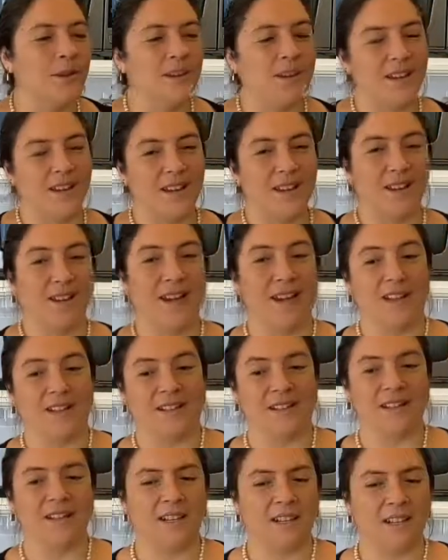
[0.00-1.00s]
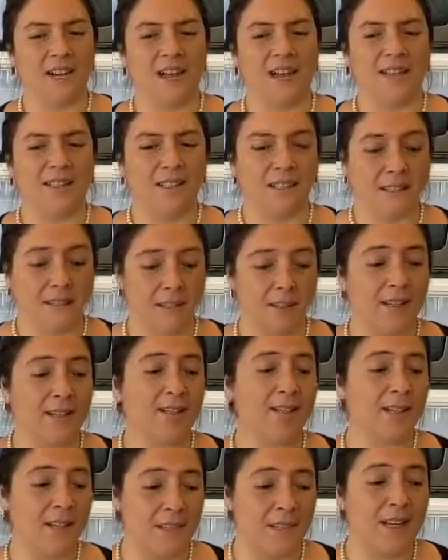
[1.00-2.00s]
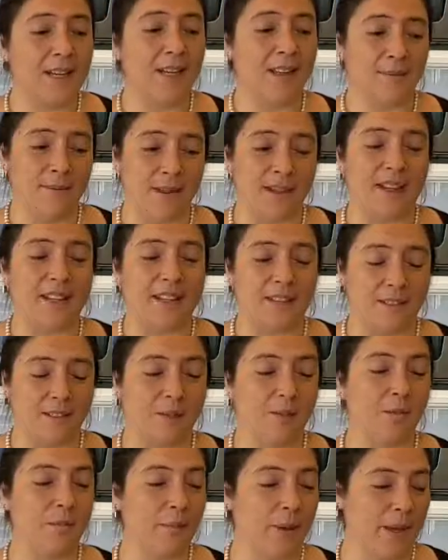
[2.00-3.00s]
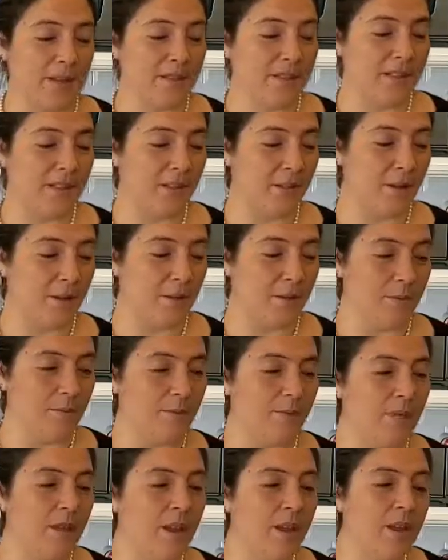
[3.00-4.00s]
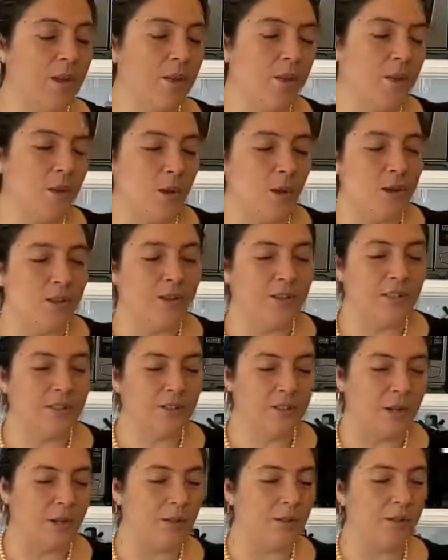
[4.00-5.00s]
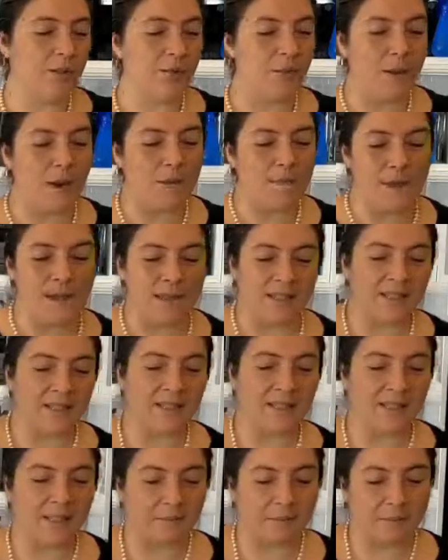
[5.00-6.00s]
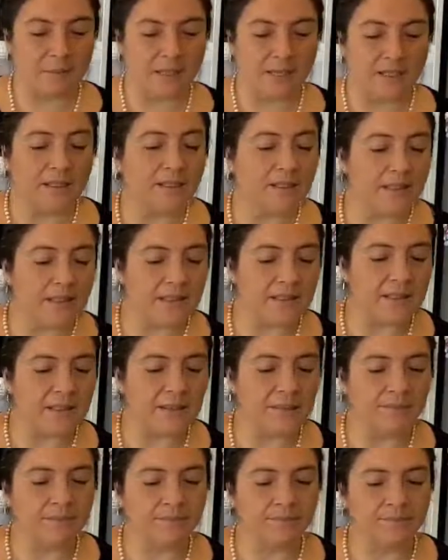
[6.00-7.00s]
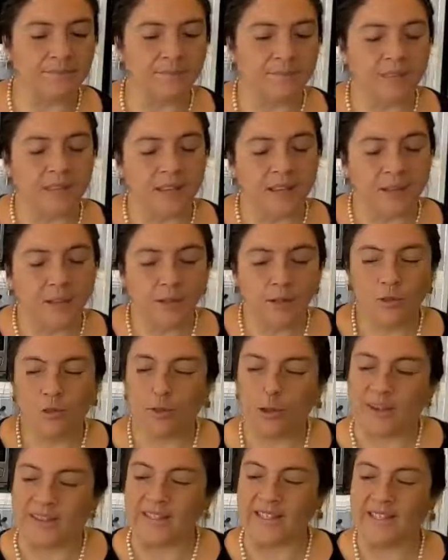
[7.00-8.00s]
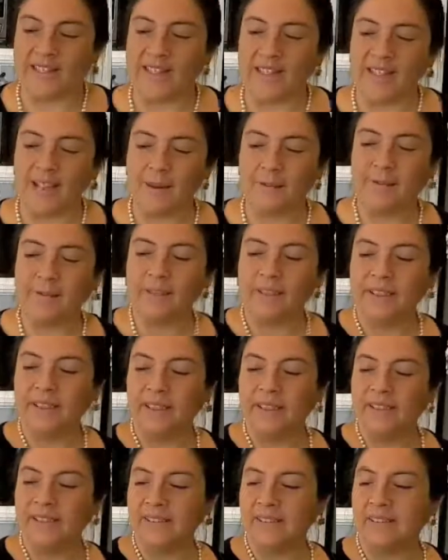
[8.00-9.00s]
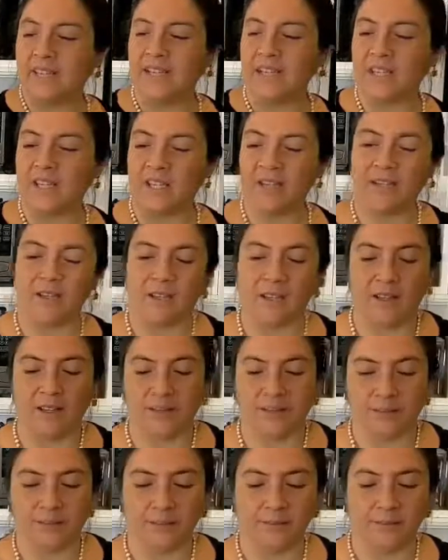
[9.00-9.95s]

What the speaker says: in a class. In a class, I think it's a little bit easier to pass this on. So I'm gonna try to do my best at explaining this. So I set up 3 stages here.